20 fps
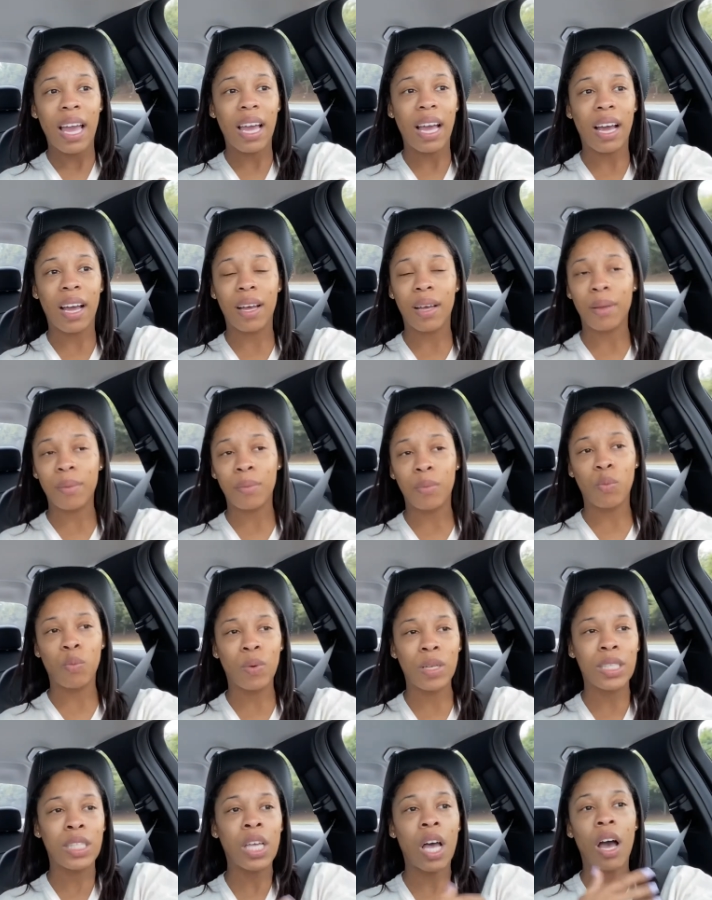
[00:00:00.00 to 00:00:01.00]
um,
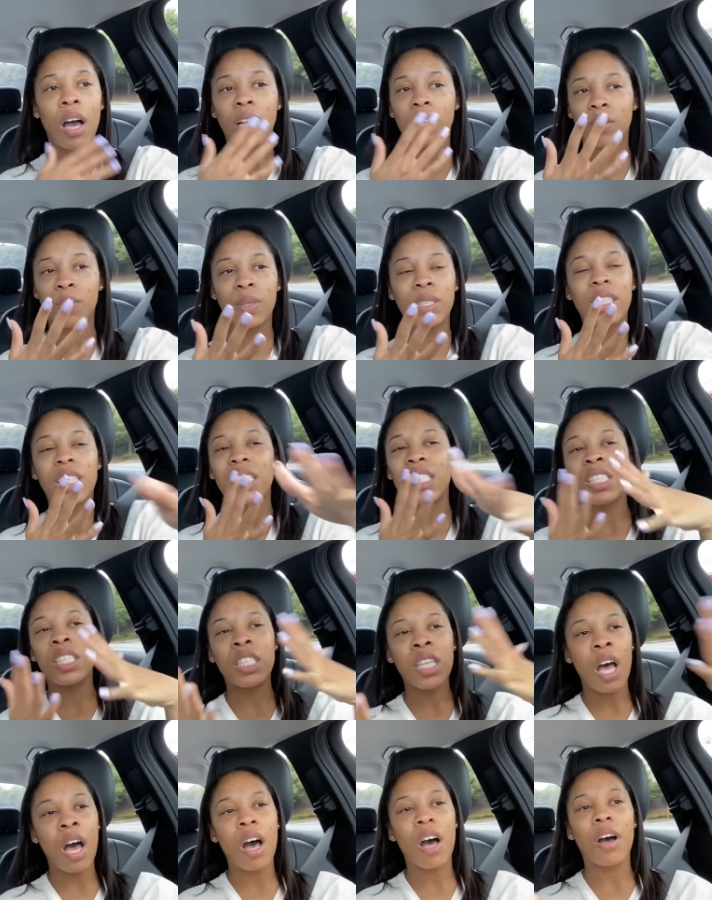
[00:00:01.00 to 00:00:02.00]
we talk we just
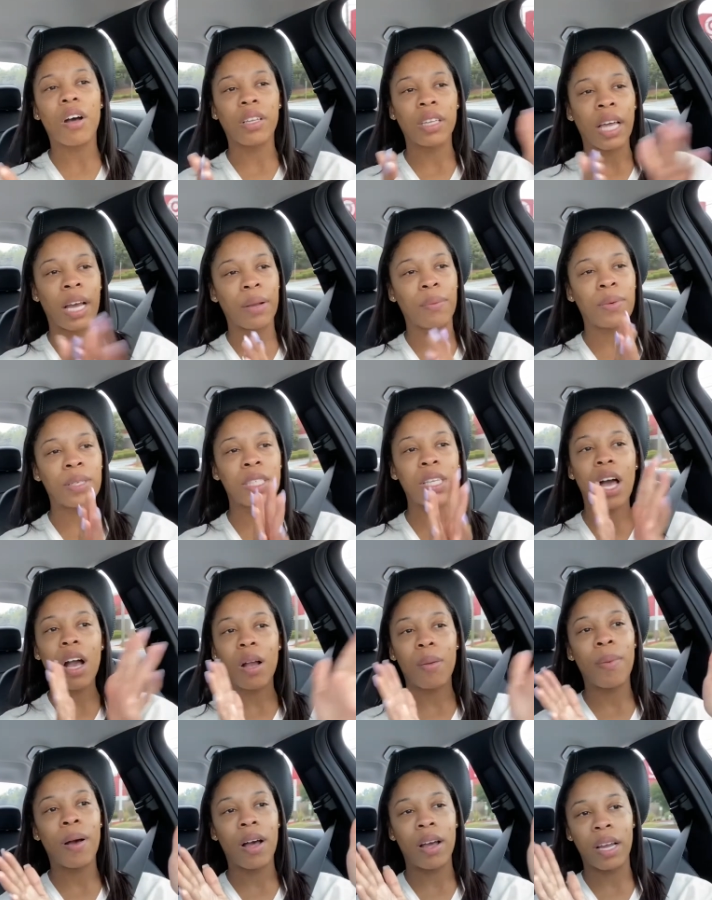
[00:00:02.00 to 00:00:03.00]
talk like we
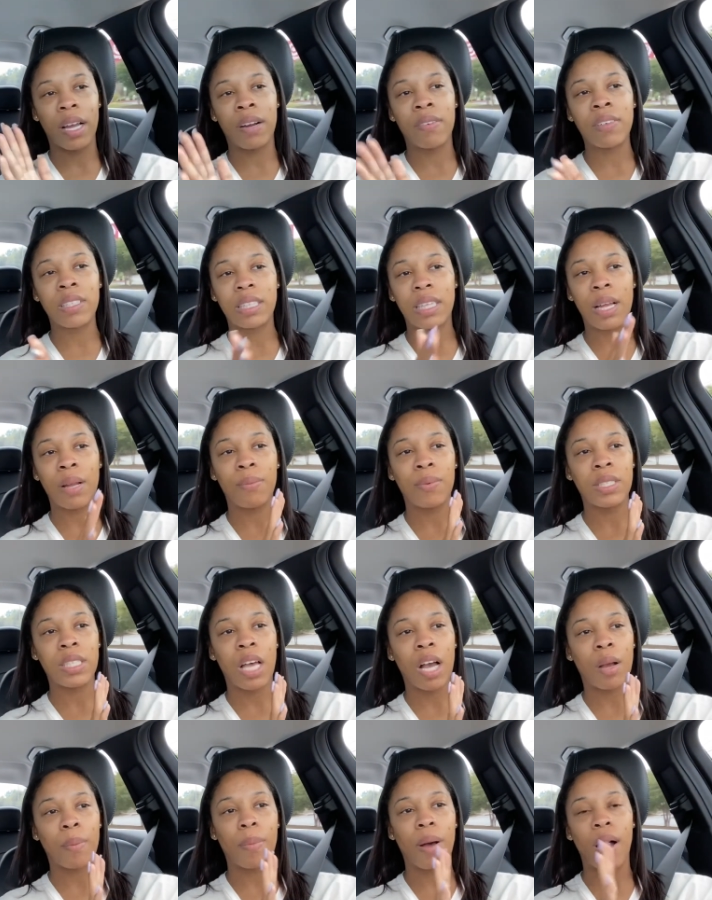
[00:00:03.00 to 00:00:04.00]
talk about everything we
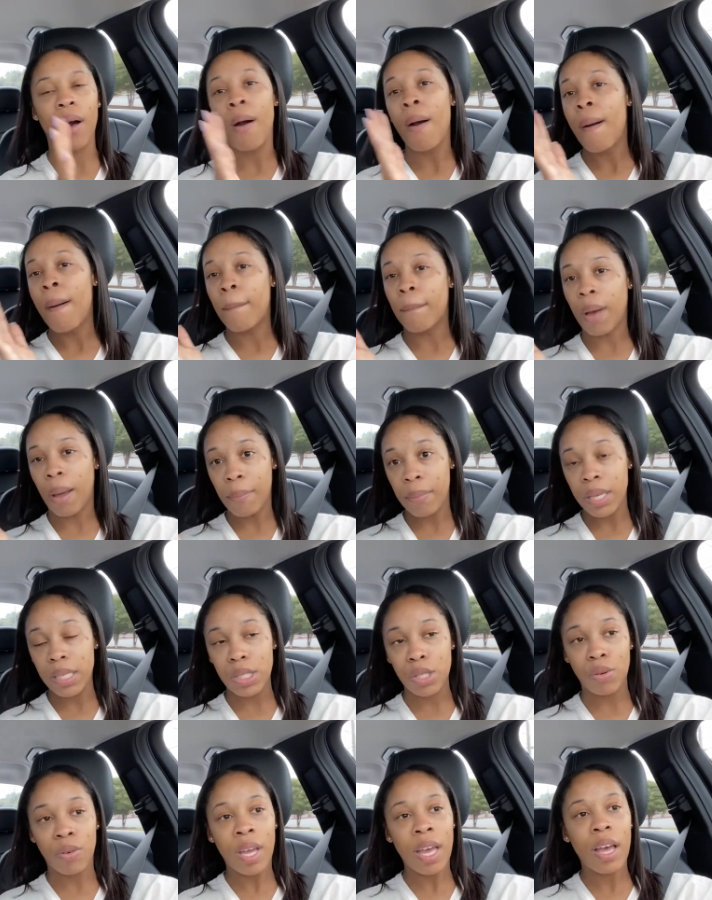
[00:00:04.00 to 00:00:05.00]
talk about my
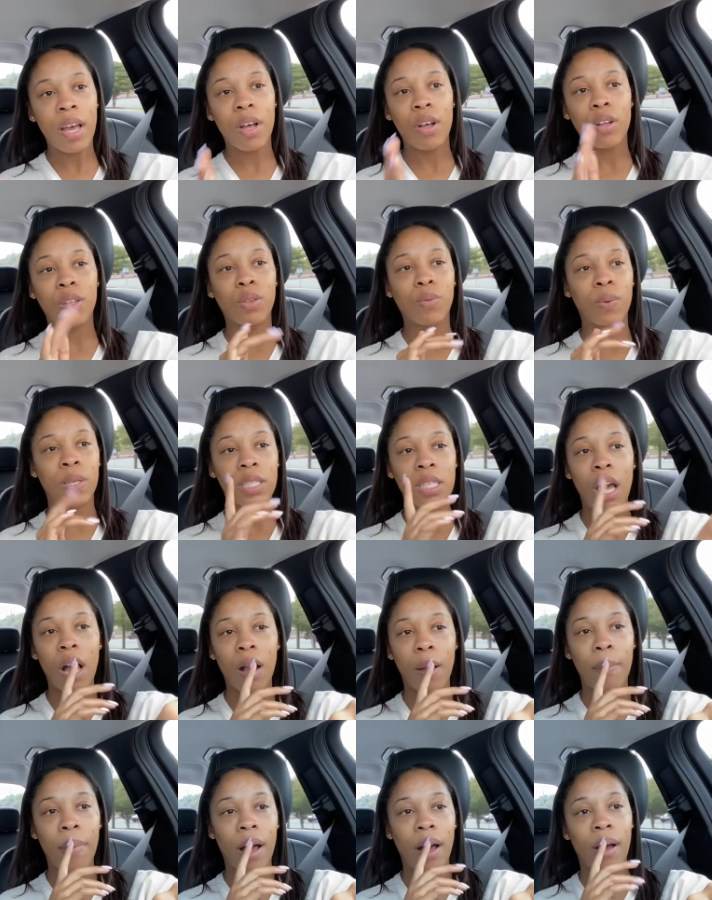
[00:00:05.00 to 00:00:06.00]
mental health we
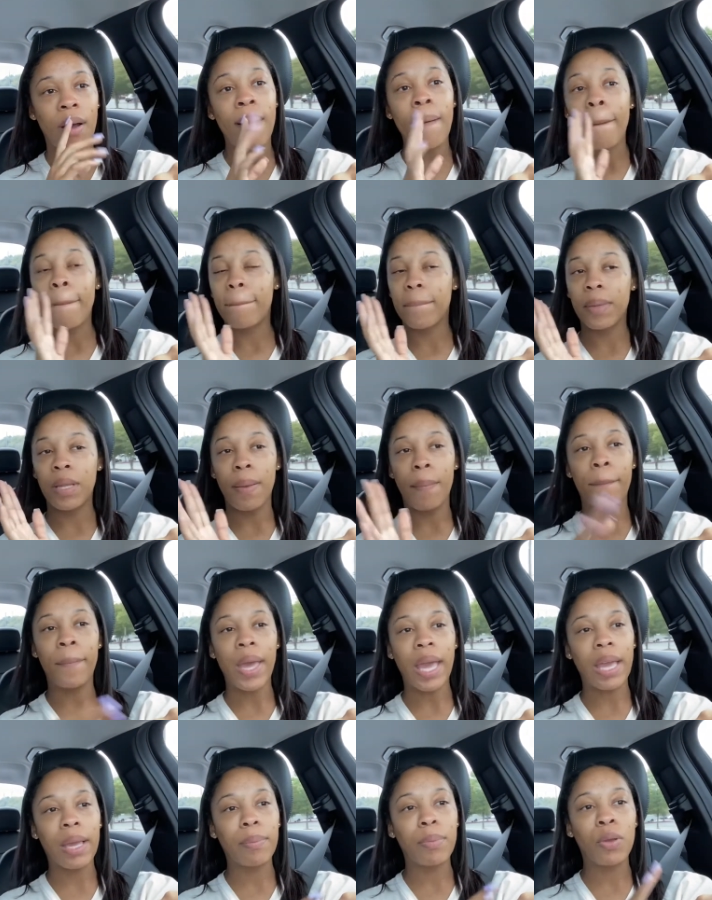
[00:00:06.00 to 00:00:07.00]
talk about the
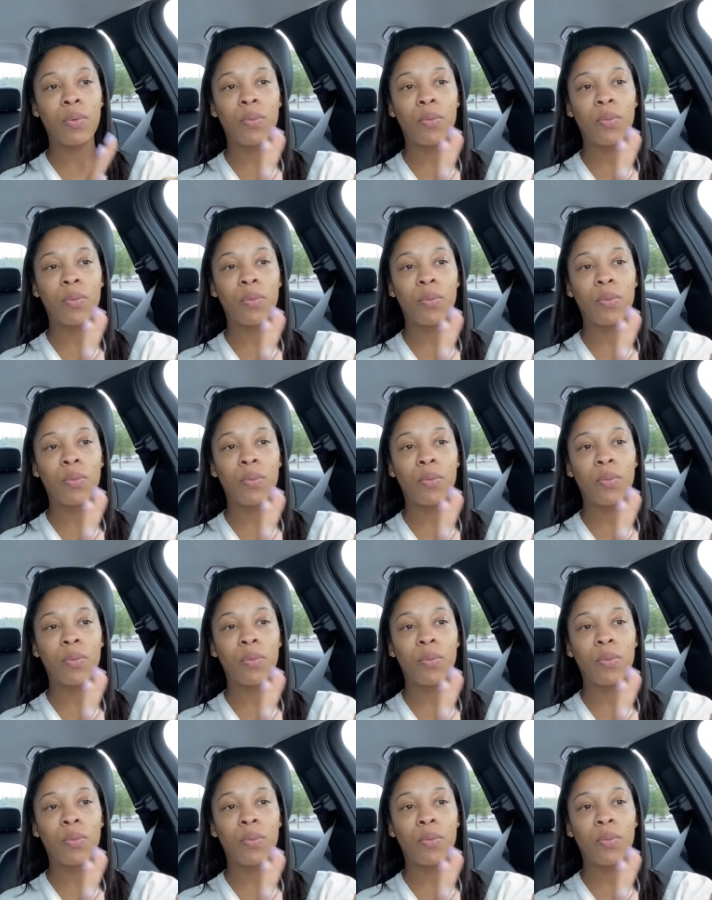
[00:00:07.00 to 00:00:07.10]
baby